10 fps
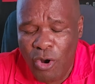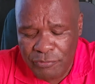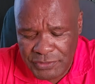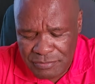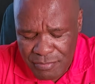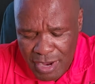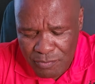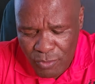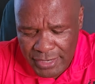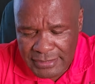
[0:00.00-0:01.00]
of
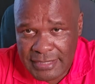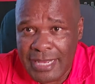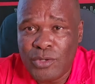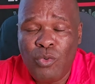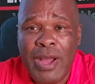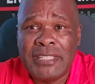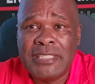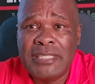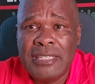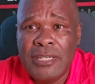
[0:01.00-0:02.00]
Zimbabweans that
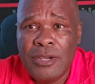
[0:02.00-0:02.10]
watch